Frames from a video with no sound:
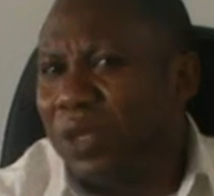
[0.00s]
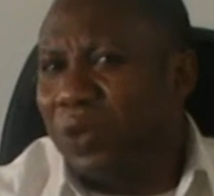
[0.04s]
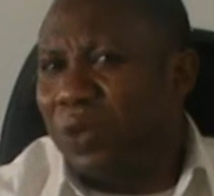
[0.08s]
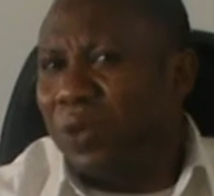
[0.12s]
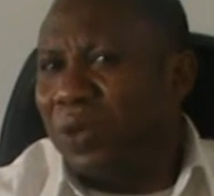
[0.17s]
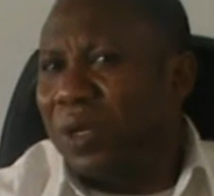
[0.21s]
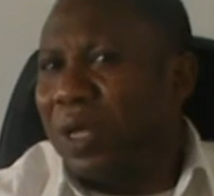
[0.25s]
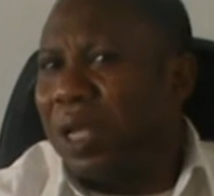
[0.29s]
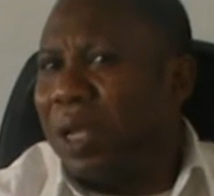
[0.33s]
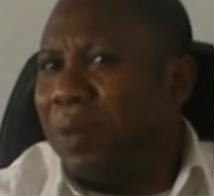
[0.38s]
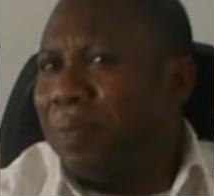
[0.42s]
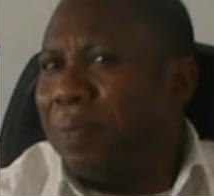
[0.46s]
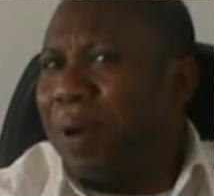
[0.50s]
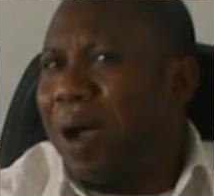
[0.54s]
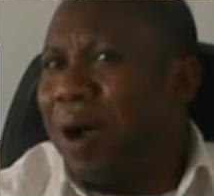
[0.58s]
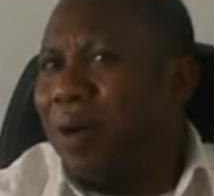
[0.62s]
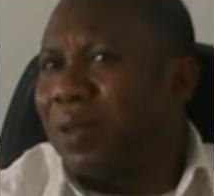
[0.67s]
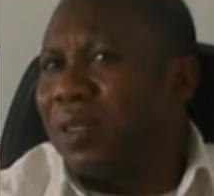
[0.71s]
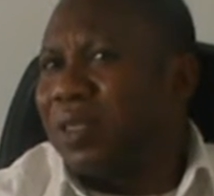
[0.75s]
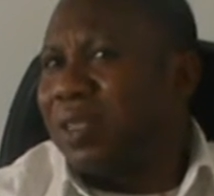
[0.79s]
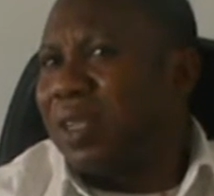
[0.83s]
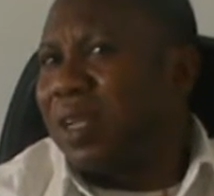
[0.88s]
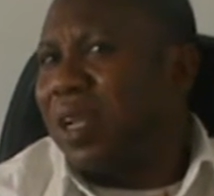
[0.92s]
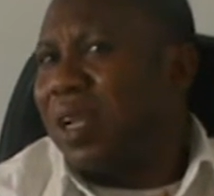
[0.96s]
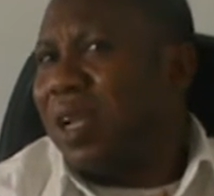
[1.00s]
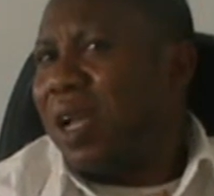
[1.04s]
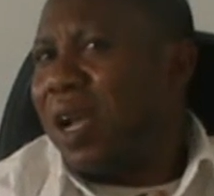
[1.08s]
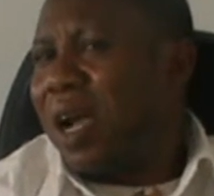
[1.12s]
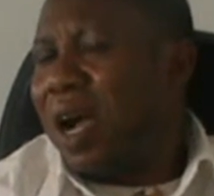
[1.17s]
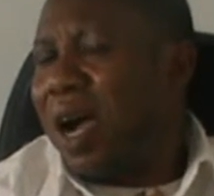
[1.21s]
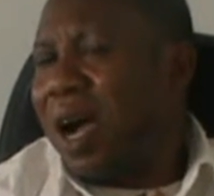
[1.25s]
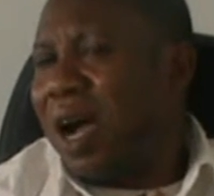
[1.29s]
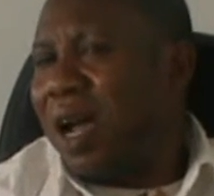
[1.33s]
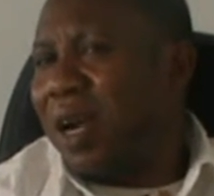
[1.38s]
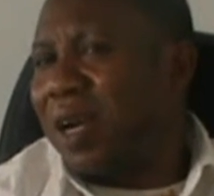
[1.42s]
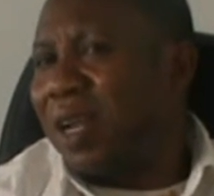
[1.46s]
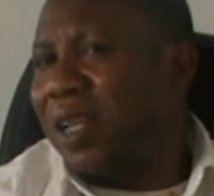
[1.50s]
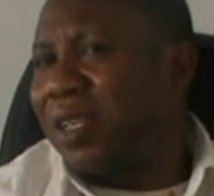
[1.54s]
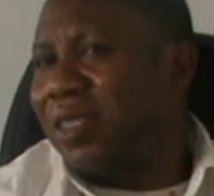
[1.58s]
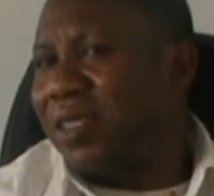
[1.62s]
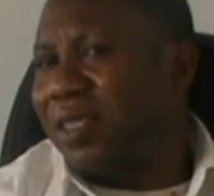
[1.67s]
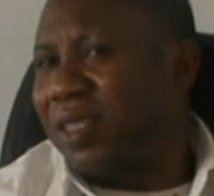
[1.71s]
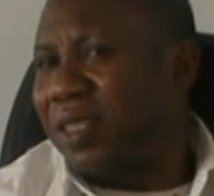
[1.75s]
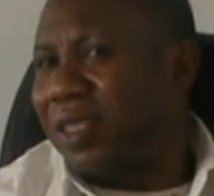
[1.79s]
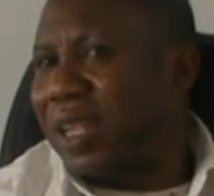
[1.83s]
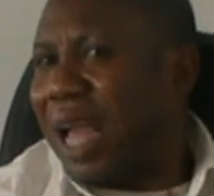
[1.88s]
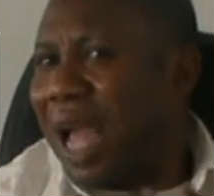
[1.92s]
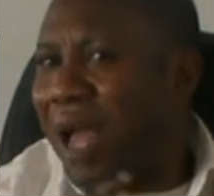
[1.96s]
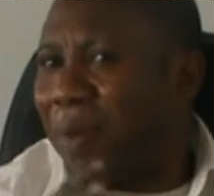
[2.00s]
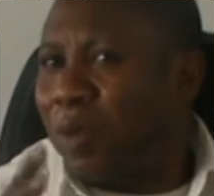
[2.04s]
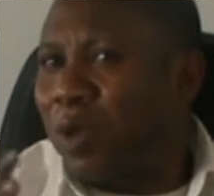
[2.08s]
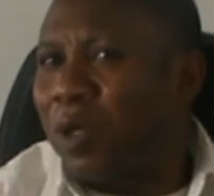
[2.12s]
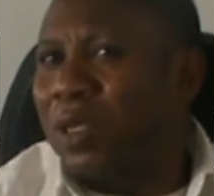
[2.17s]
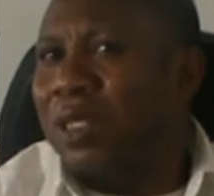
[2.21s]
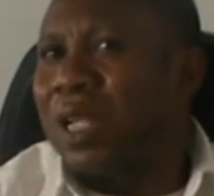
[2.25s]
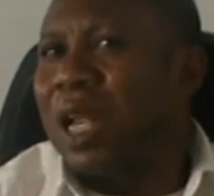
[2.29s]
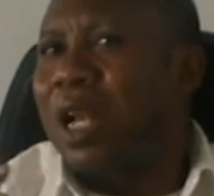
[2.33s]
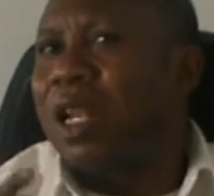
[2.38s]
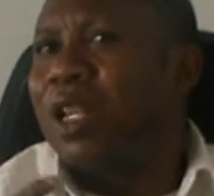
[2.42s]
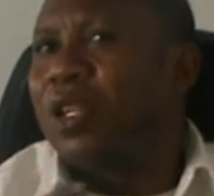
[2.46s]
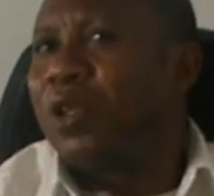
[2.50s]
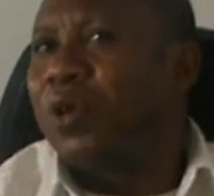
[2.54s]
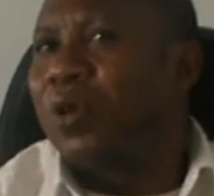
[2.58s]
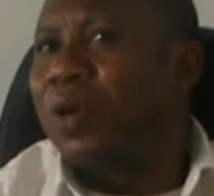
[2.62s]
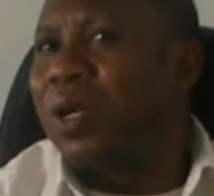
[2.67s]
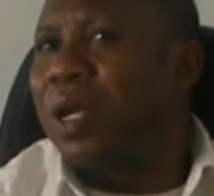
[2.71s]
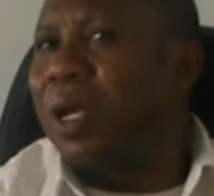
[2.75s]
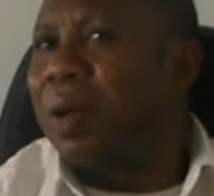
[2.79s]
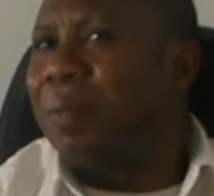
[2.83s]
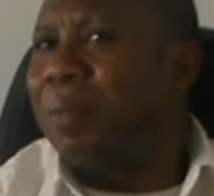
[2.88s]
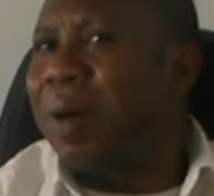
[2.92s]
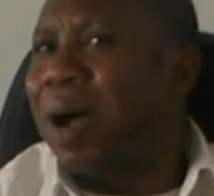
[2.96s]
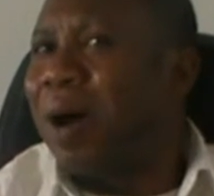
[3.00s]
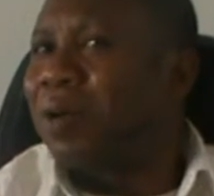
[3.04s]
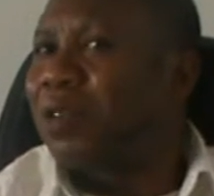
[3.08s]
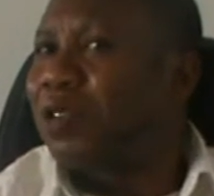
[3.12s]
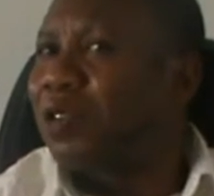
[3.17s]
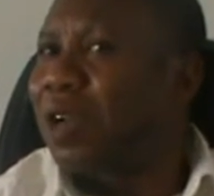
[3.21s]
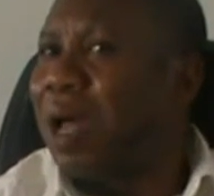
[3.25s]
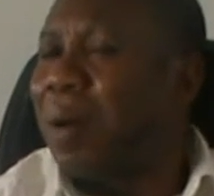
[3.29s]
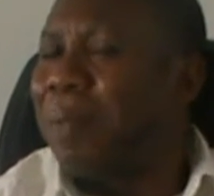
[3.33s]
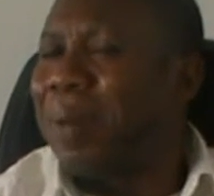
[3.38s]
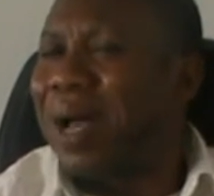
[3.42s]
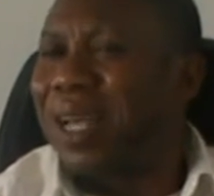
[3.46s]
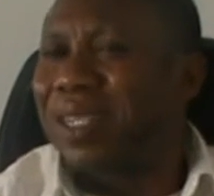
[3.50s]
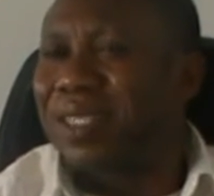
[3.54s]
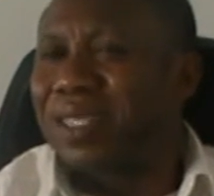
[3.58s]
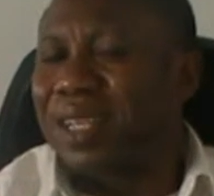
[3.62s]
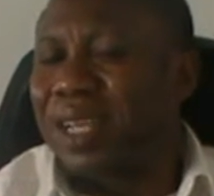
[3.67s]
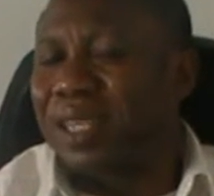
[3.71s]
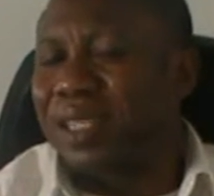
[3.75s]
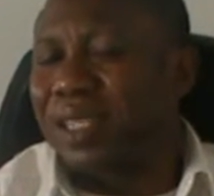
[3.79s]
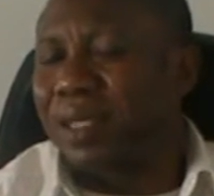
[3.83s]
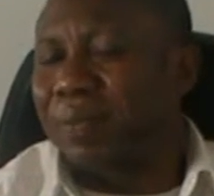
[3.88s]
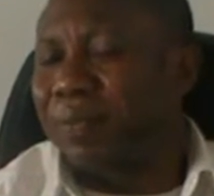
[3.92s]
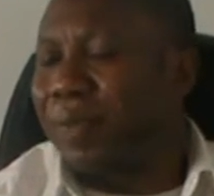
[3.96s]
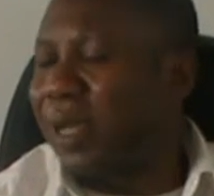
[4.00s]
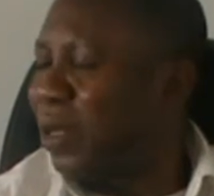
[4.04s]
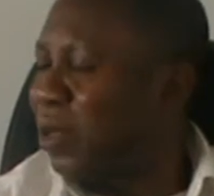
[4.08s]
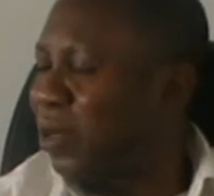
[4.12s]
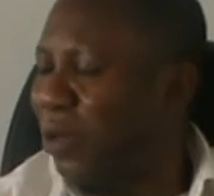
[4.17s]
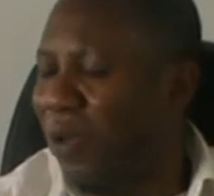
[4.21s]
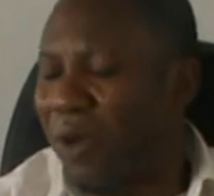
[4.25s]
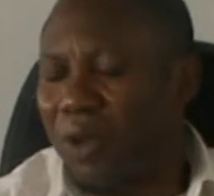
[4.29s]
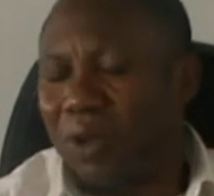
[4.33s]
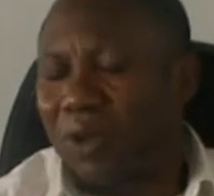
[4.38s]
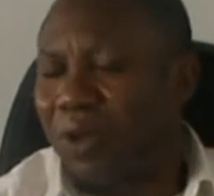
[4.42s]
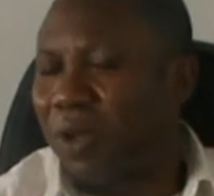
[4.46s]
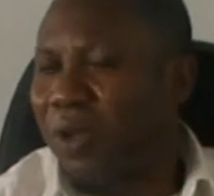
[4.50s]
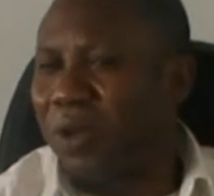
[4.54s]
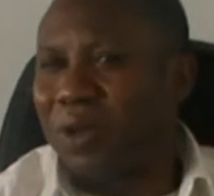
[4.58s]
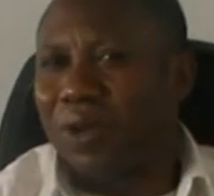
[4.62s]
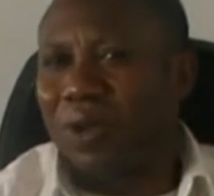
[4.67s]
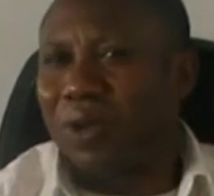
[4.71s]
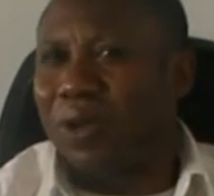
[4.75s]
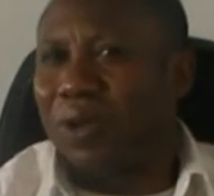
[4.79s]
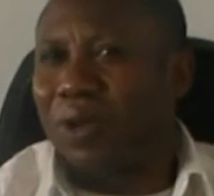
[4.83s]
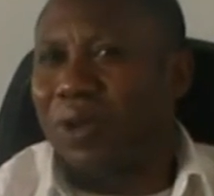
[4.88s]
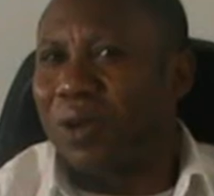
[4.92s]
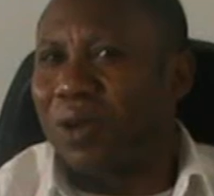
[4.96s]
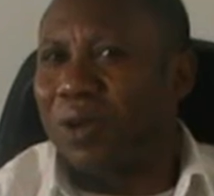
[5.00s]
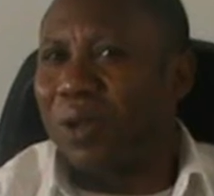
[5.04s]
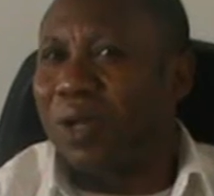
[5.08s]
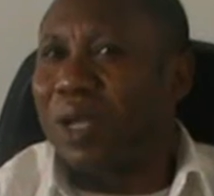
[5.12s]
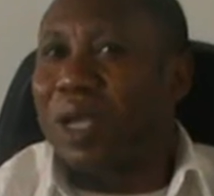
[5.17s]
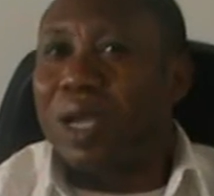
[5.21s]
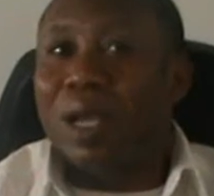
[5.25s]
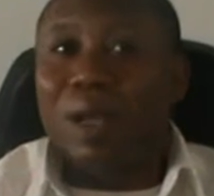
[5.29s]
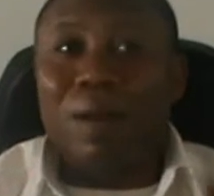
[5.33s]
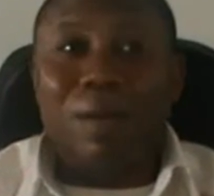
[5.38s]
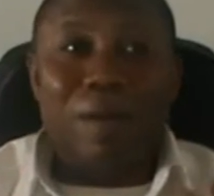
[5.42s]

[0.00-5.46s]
you about racist. I am not telling you about tribal sentiment. No, no, no, no, no, no.